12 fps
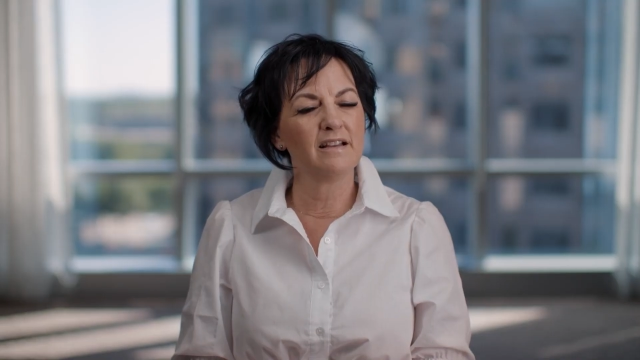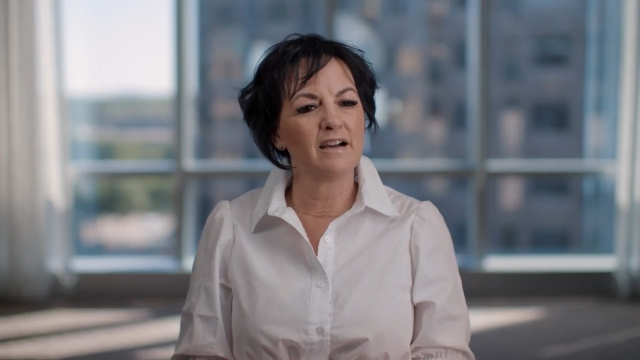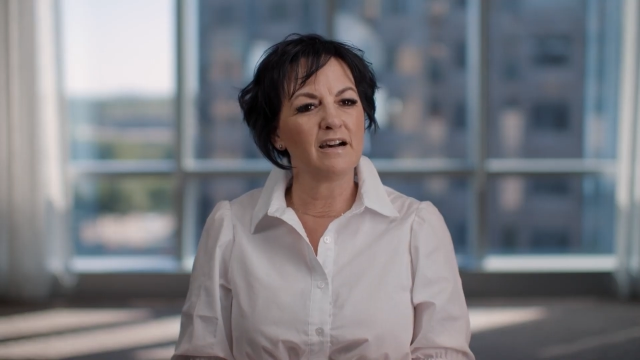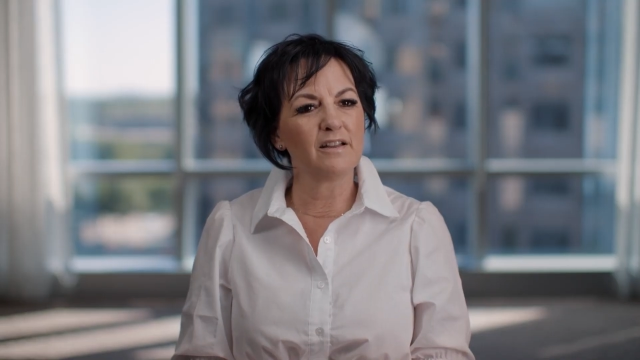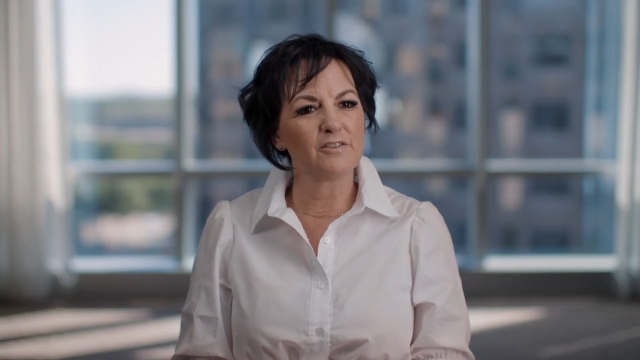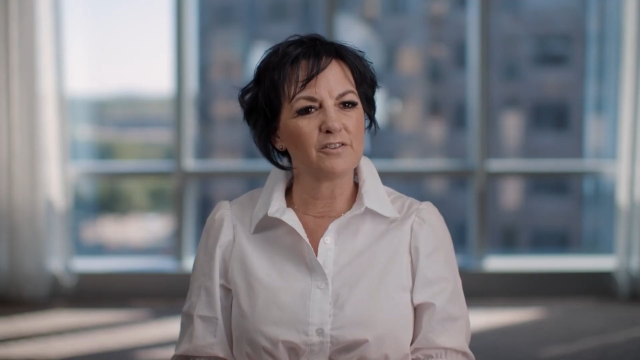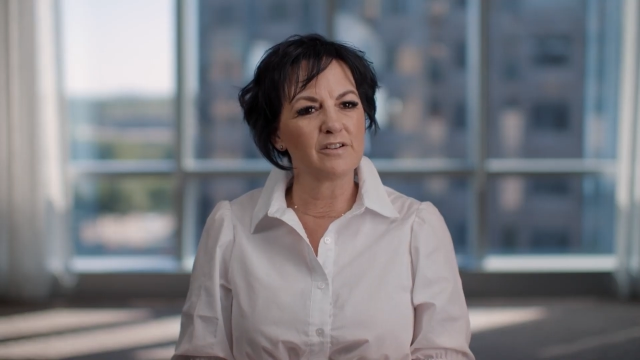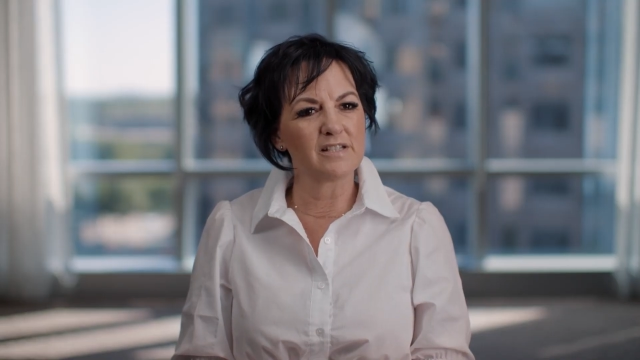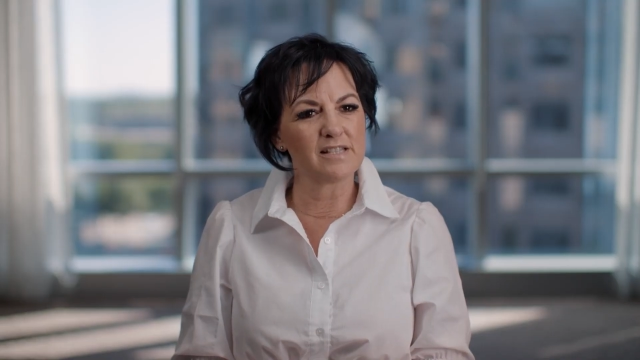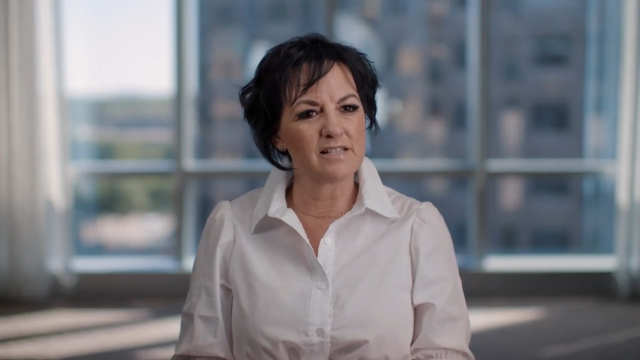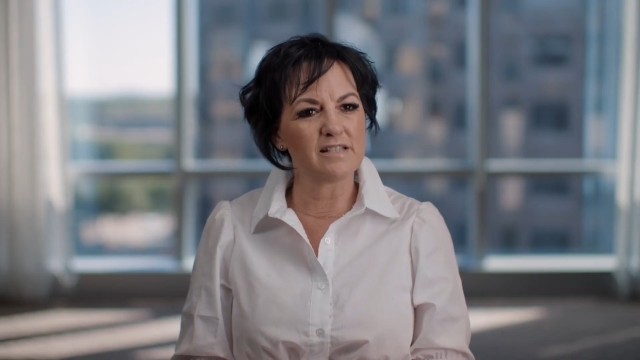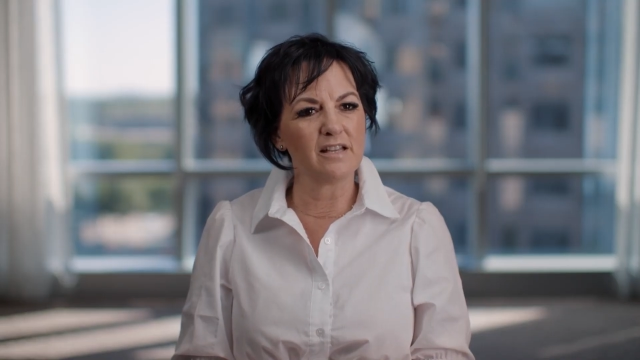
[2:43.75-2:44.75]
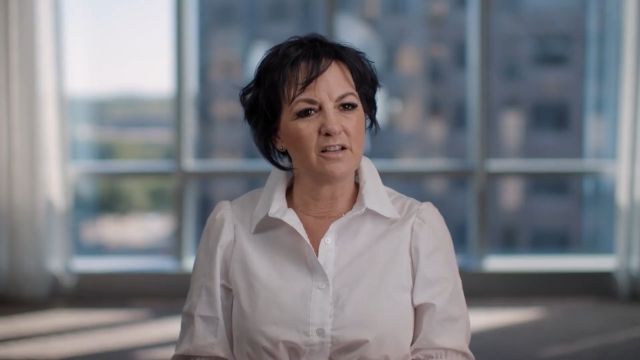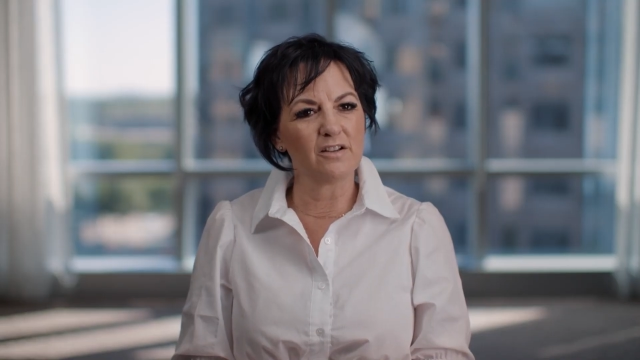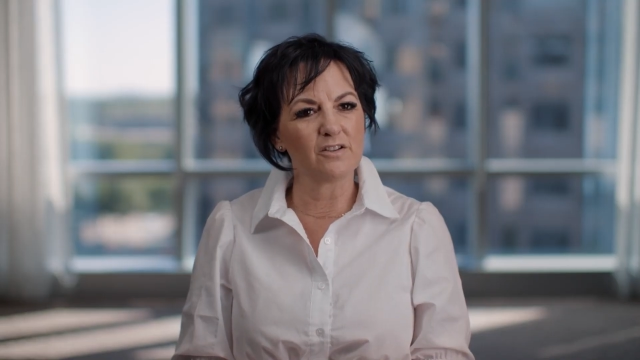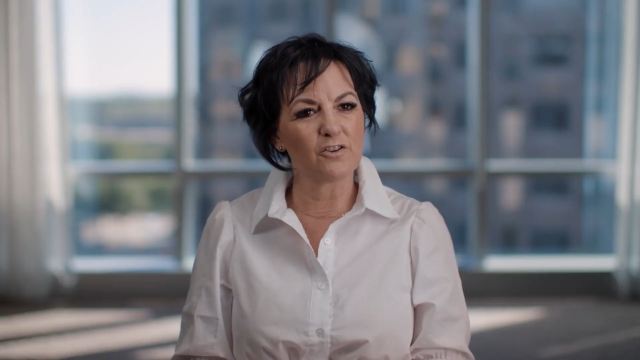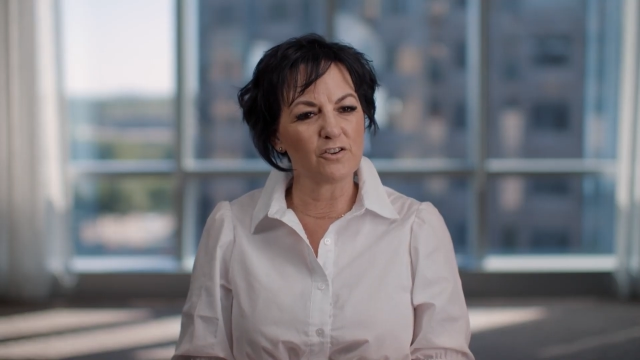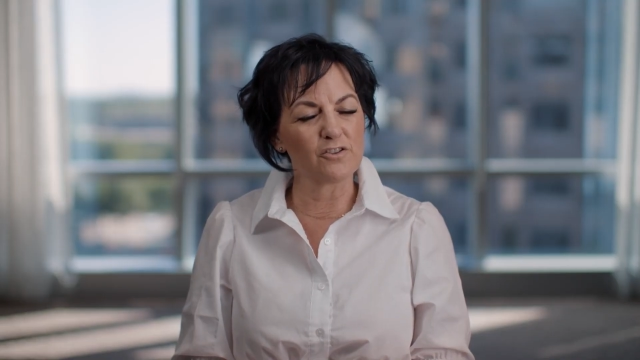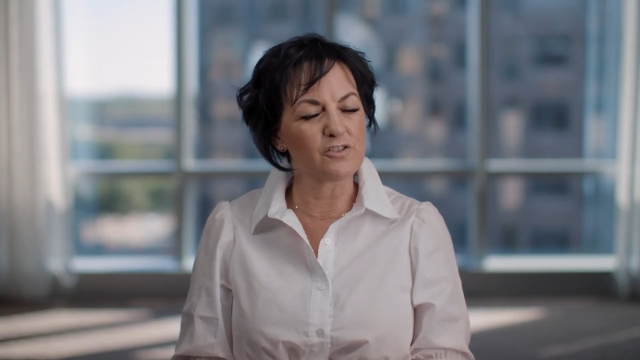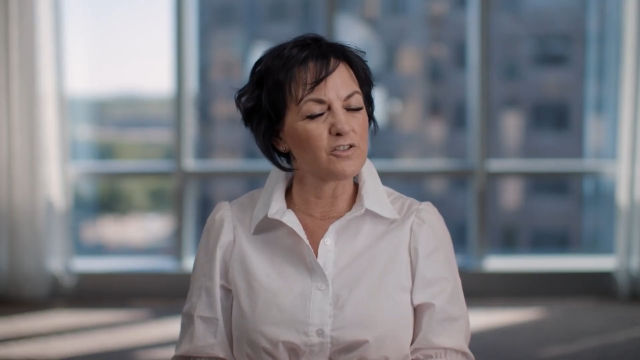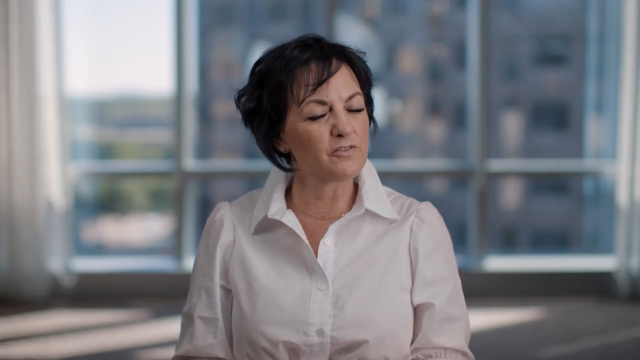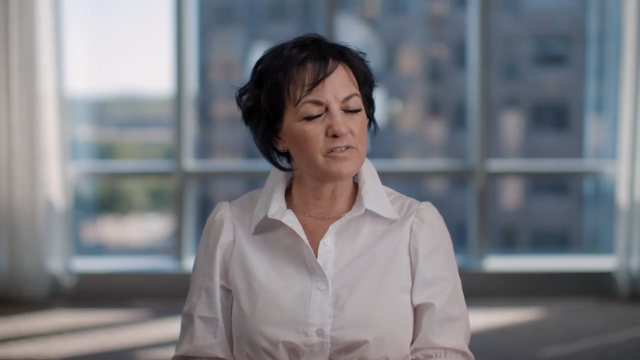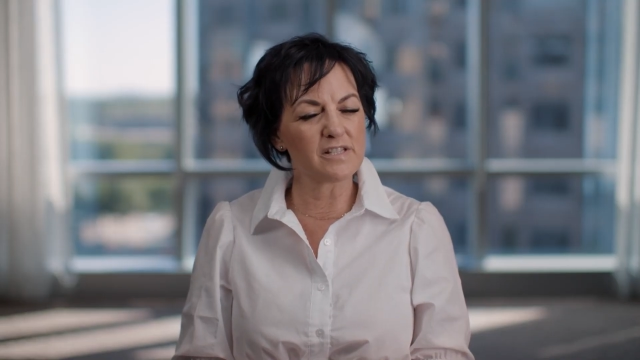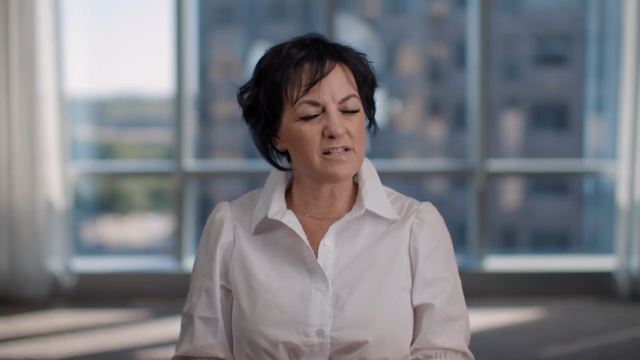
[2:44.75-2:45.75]
other existing current
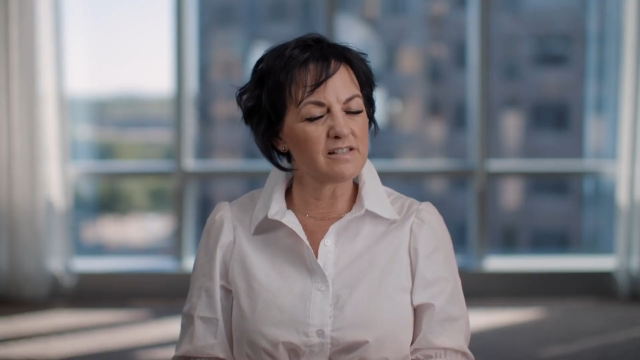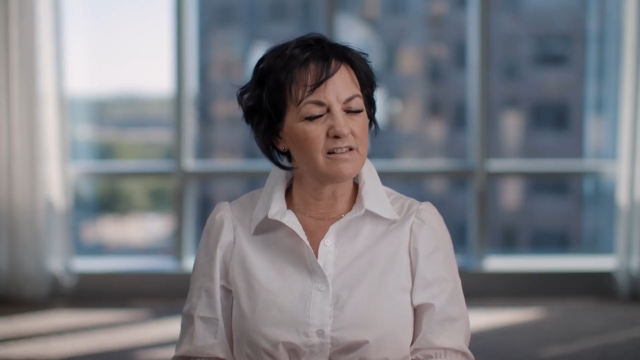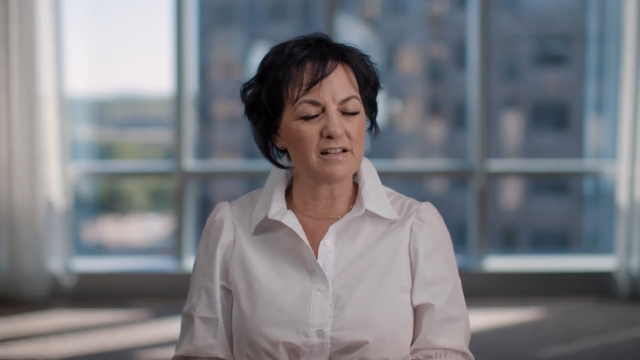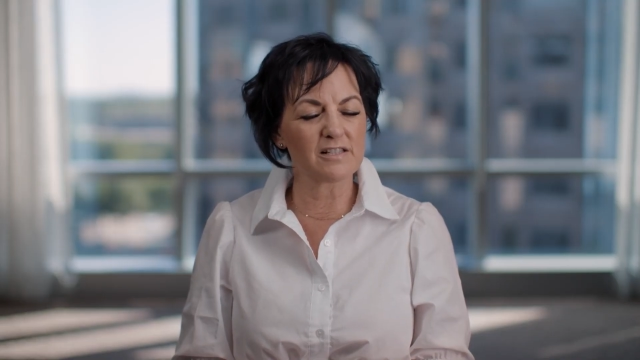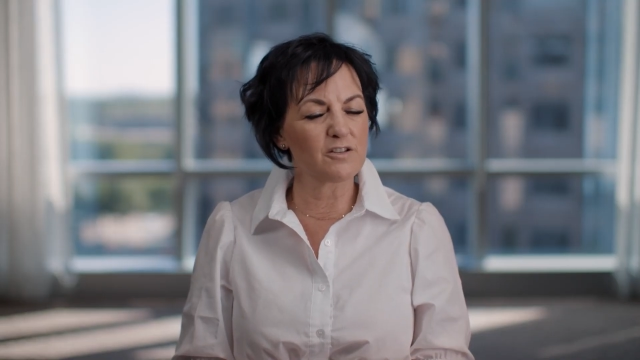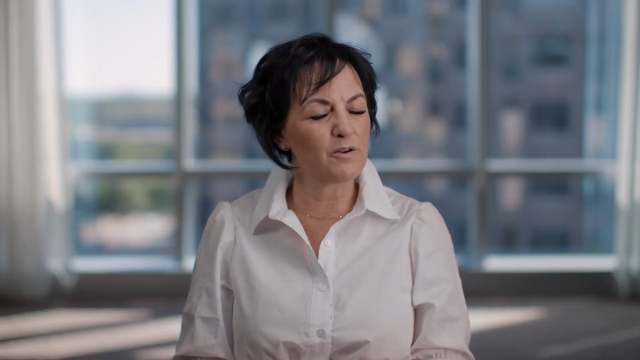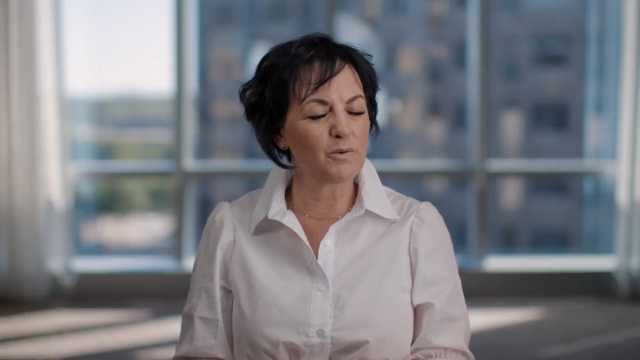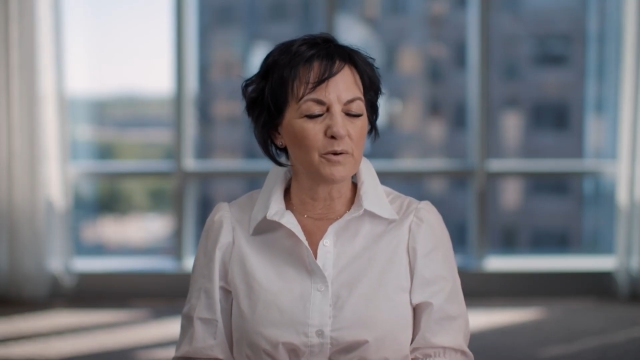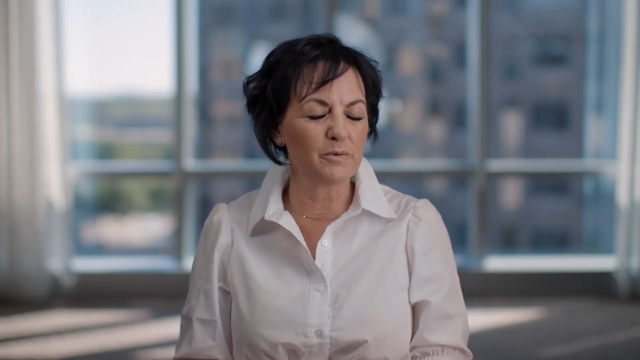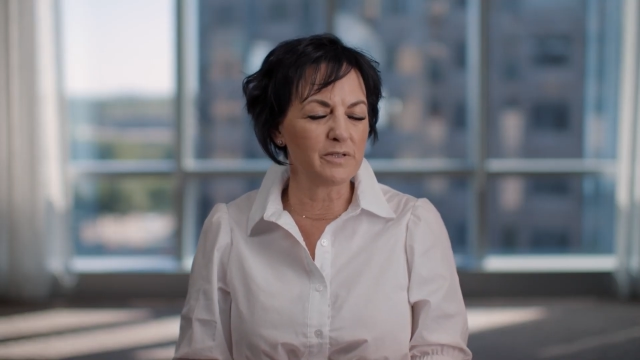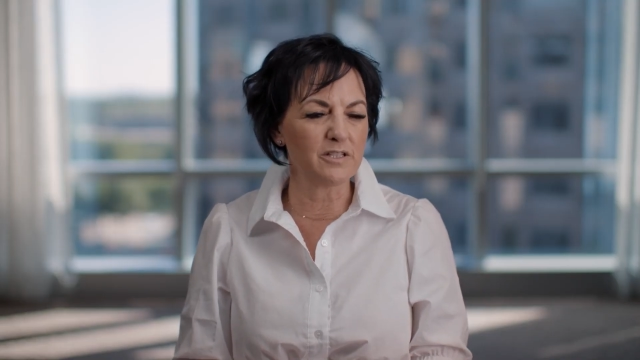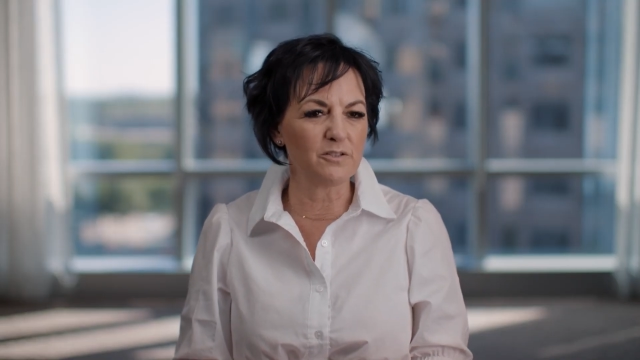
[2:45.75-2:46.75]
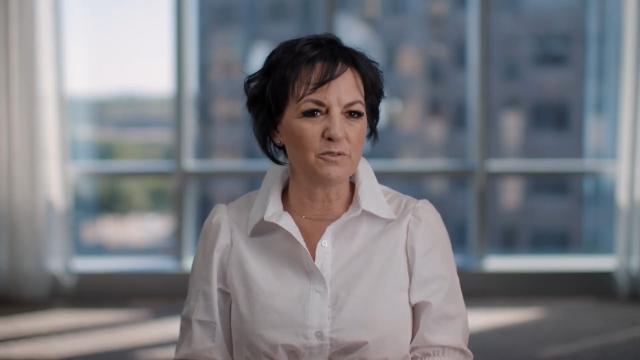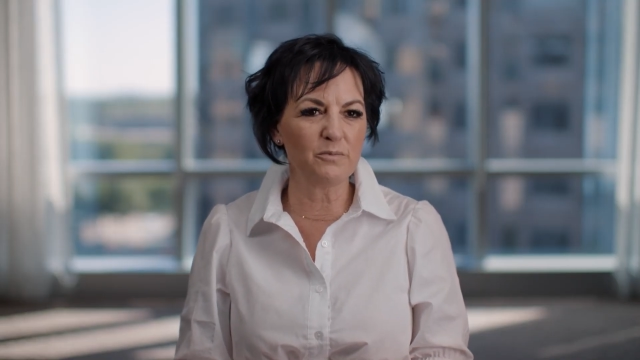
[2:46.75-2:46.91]
services, and that's not what we do.